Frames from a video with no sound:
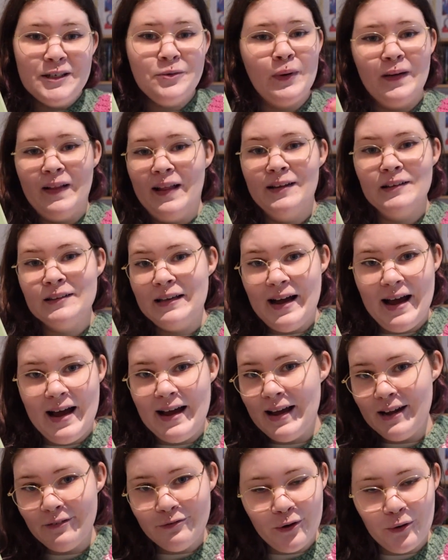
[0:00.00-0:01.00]
Well, I
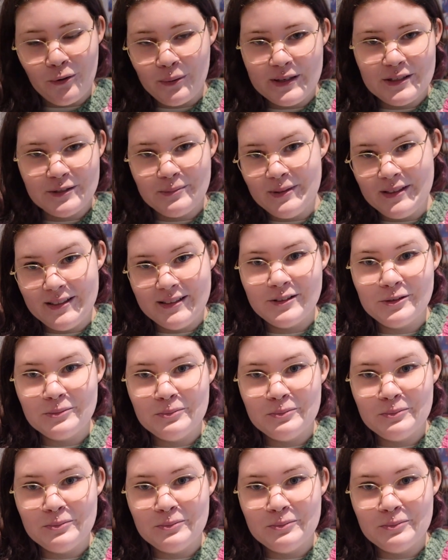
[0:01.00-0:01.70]
have always been into